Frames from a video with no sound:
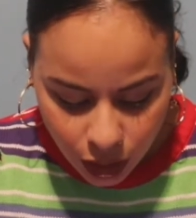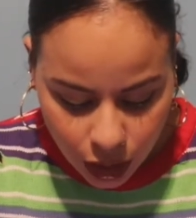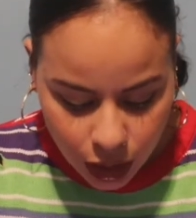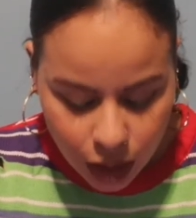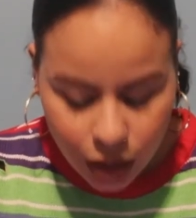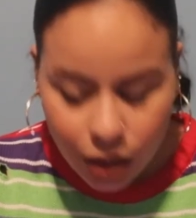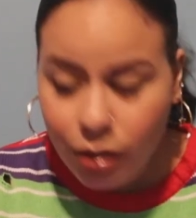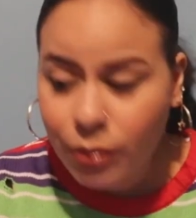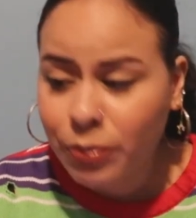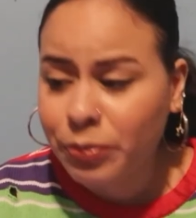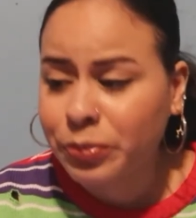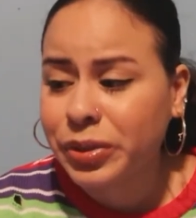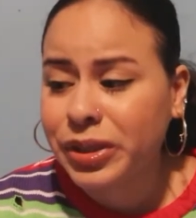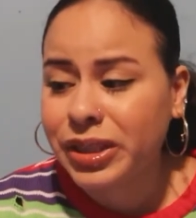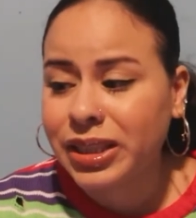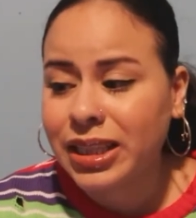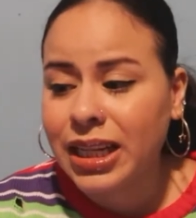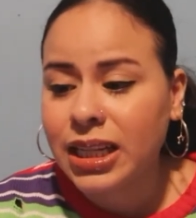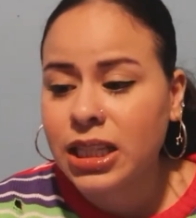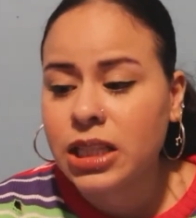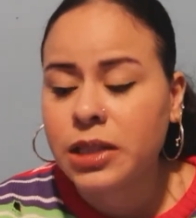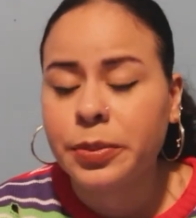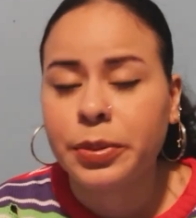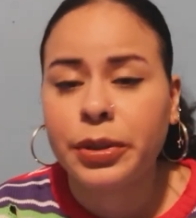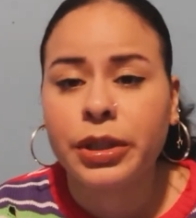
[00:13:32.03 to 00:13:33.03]
But
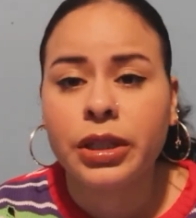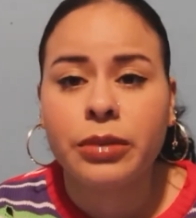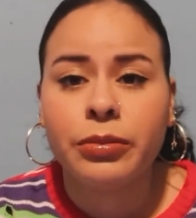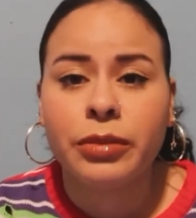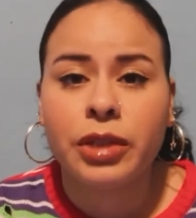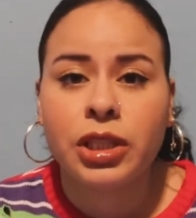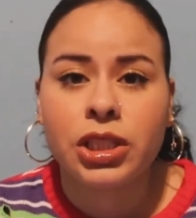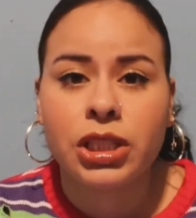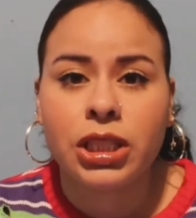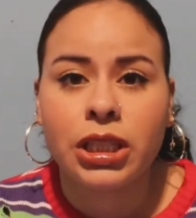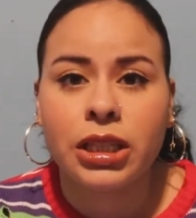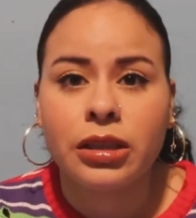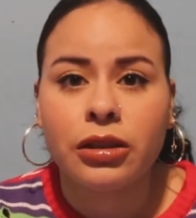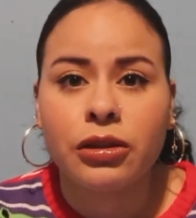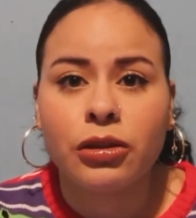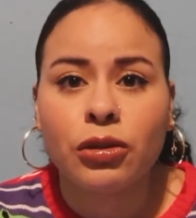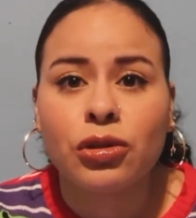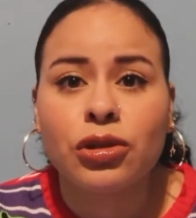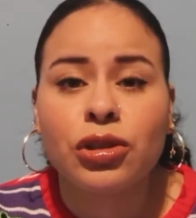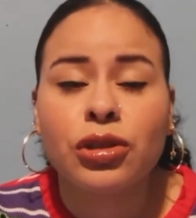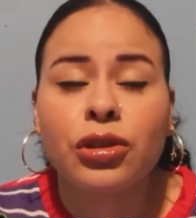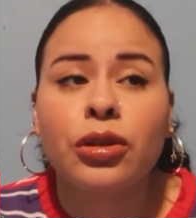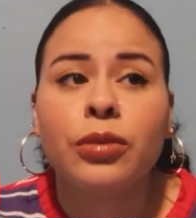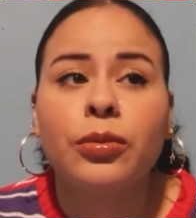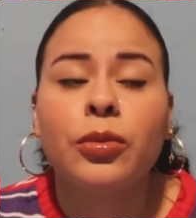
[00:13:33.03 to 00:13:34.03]
that's pretty much it.
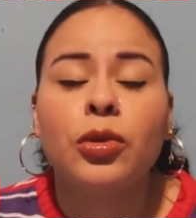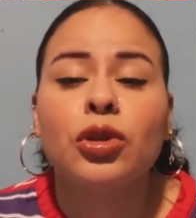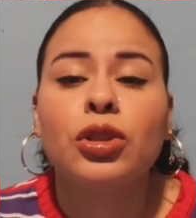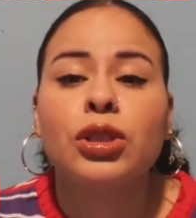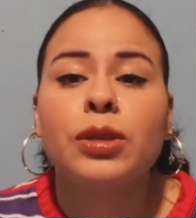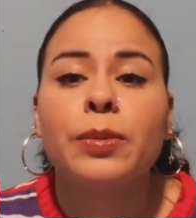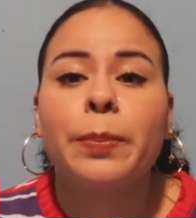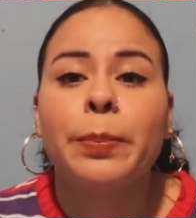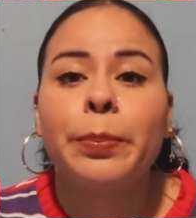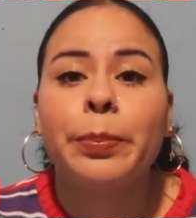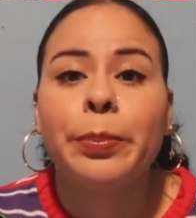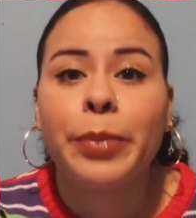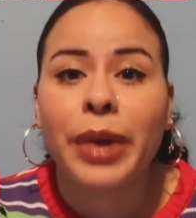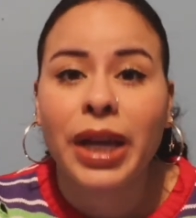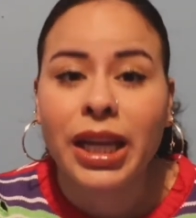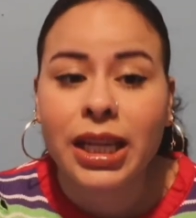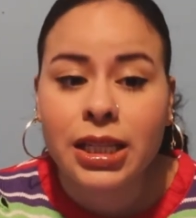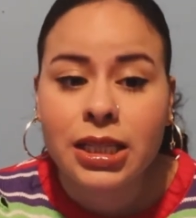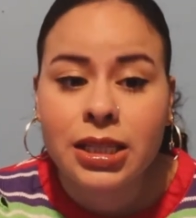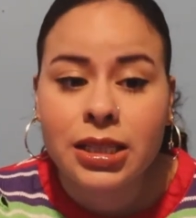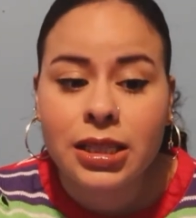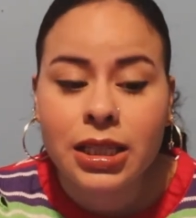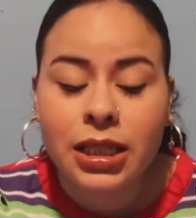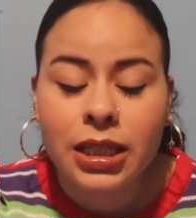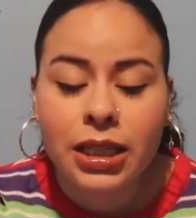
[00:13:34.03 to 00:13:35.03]
Those are the most
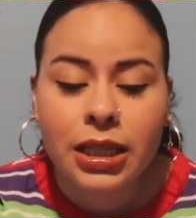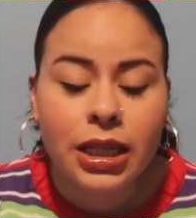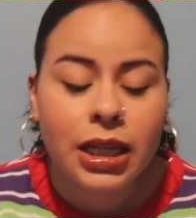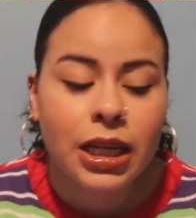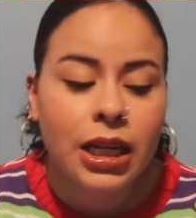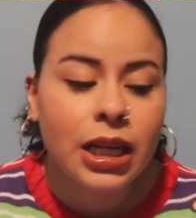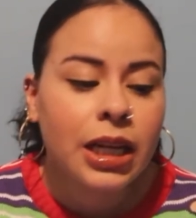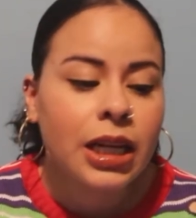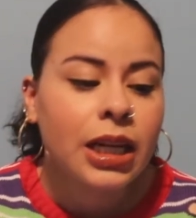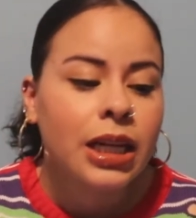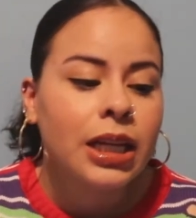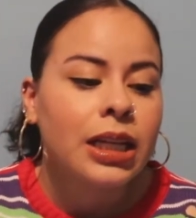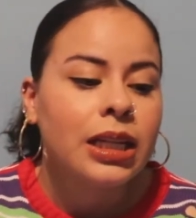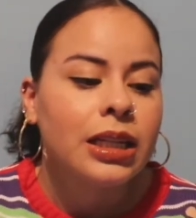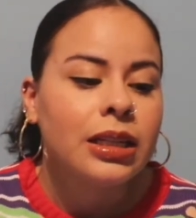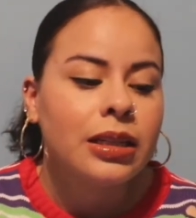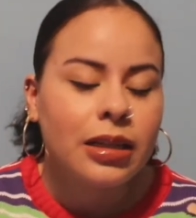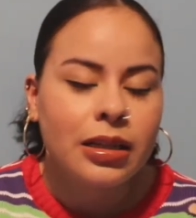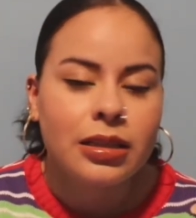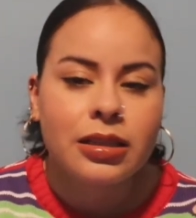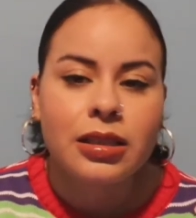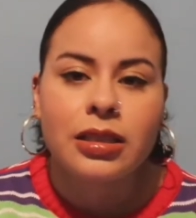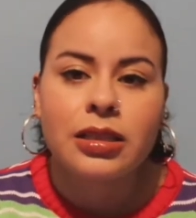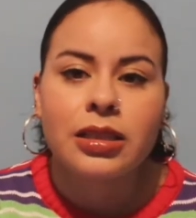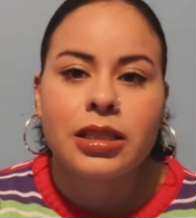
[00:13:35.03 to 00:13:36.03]
basic
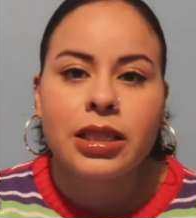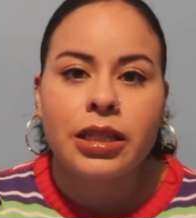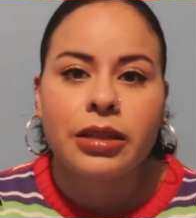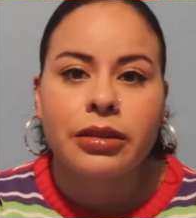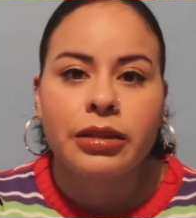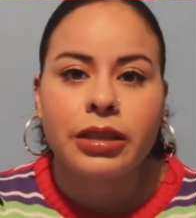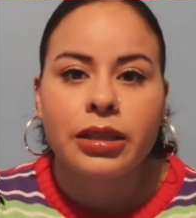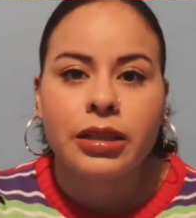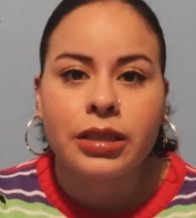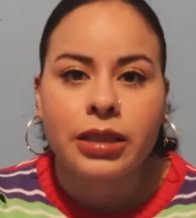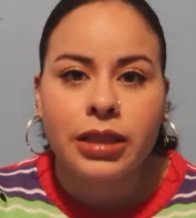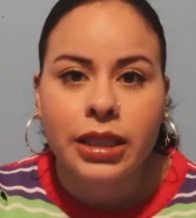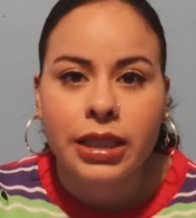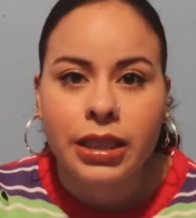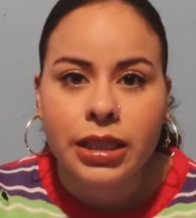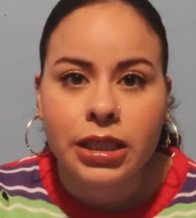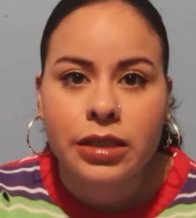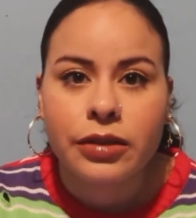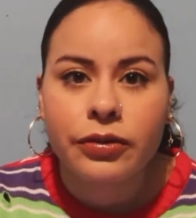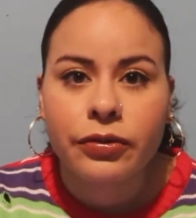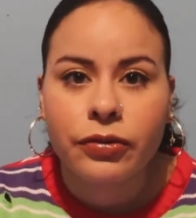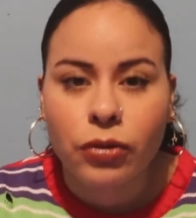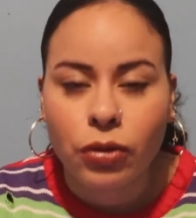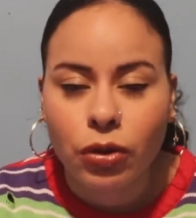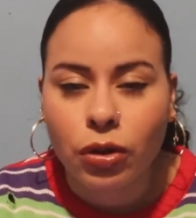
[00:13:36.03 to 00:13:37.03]
necessary
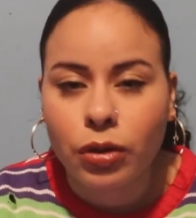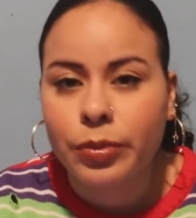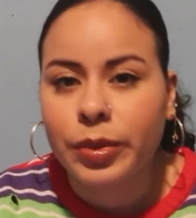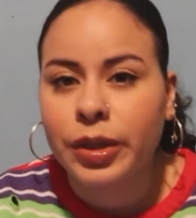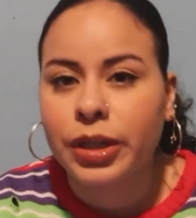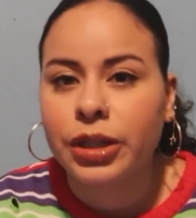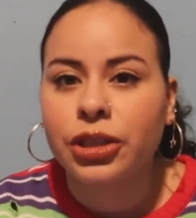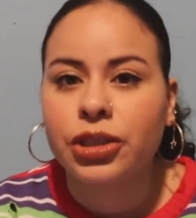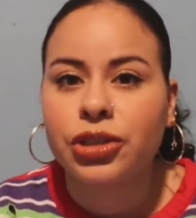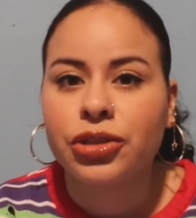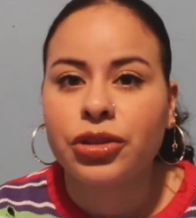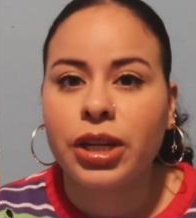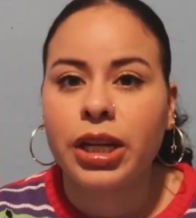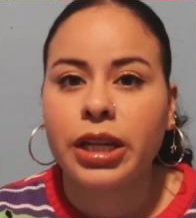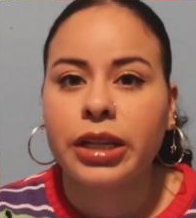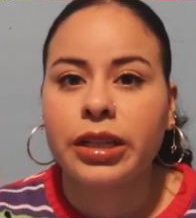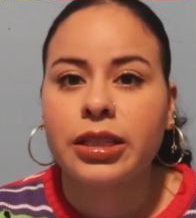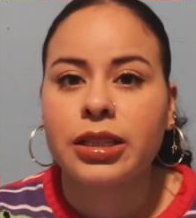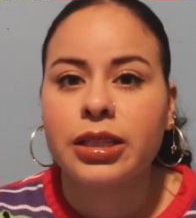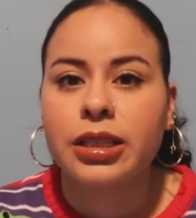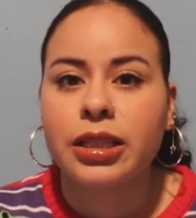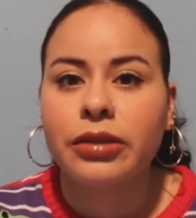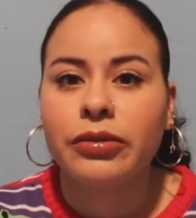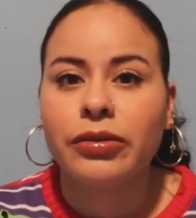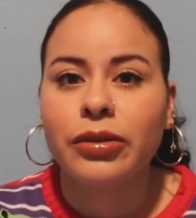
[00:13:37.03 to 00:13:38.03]
things for bearded
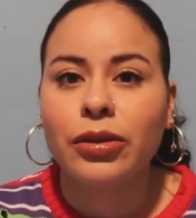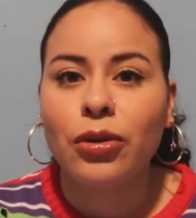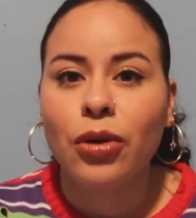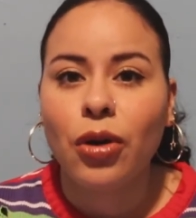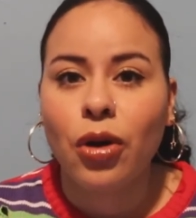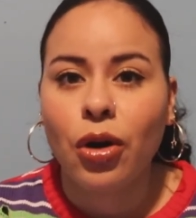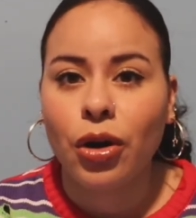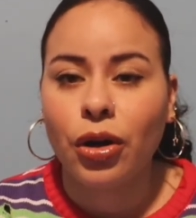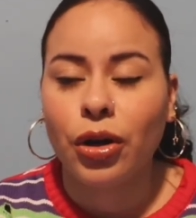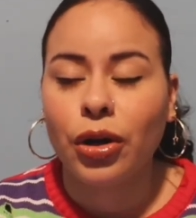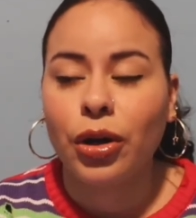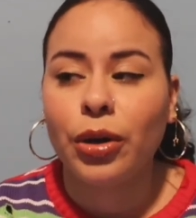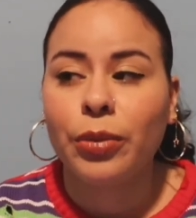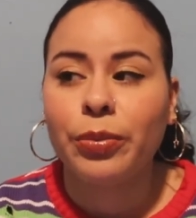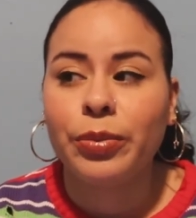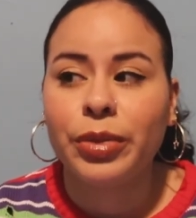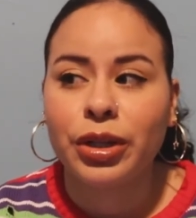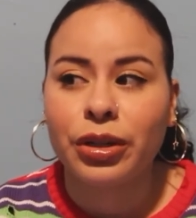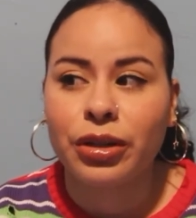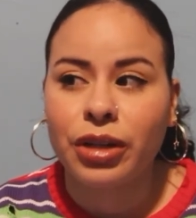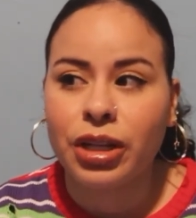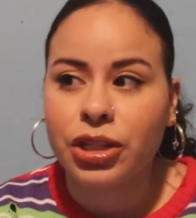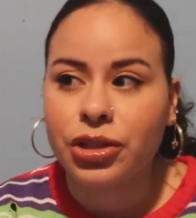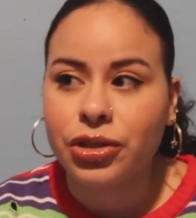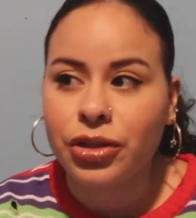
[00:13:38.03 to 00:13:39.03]
dragons if you are a
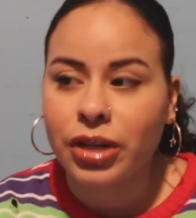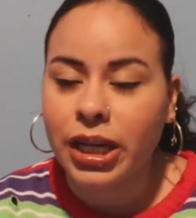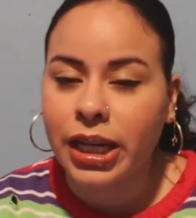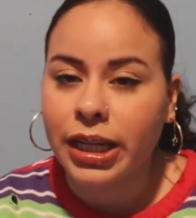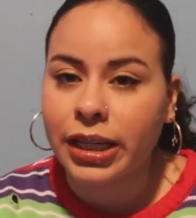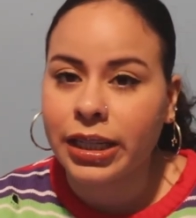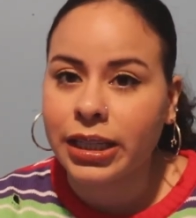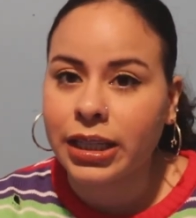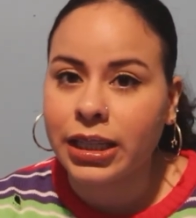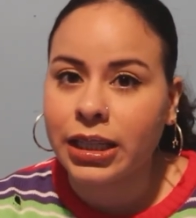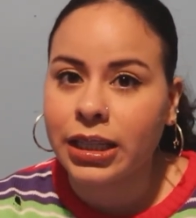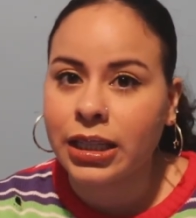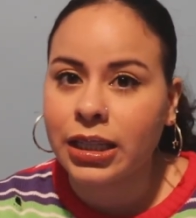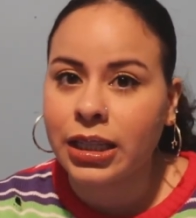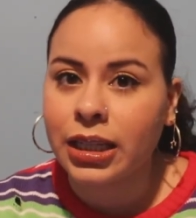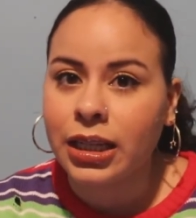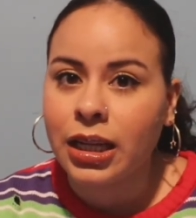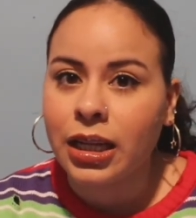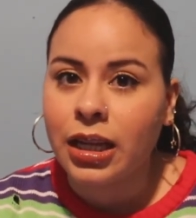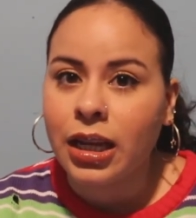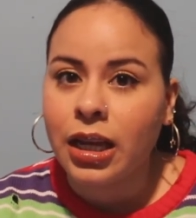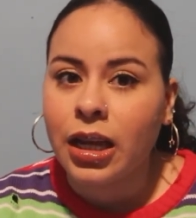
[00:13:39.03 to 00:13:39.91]
bearded dragon